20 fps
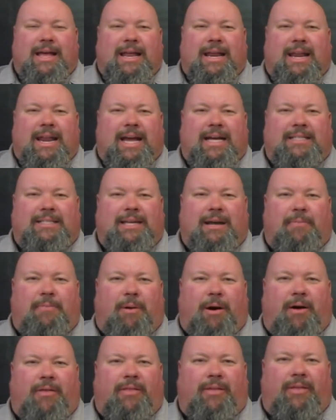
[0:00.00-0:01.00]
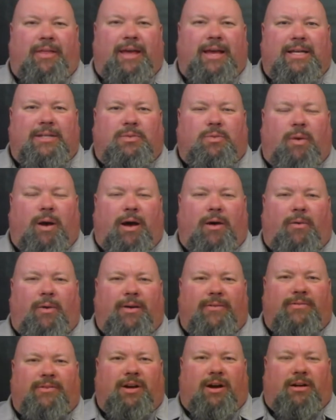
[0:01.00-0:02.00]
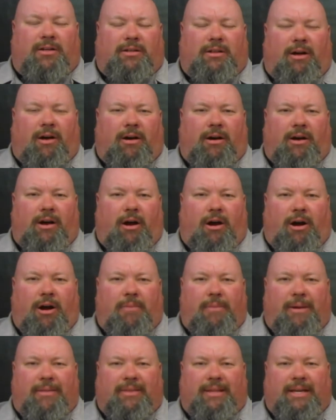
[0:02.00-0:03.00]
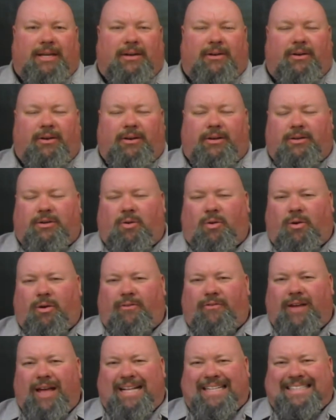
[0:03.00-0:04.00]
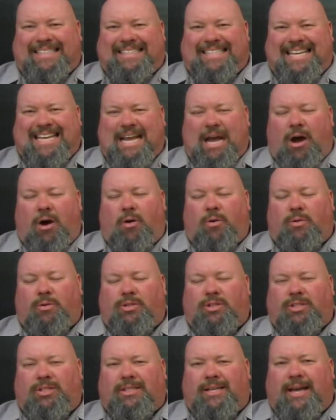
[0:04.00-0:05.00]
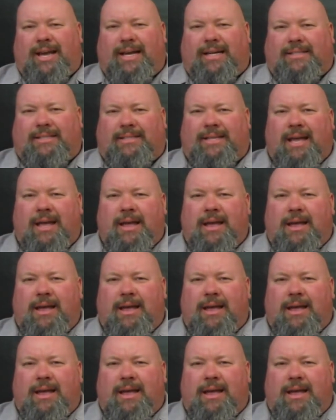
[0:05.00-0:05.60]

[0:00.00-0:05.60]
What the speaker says: Next up on the list, well, we've talked long and hard about the Corvette Z06,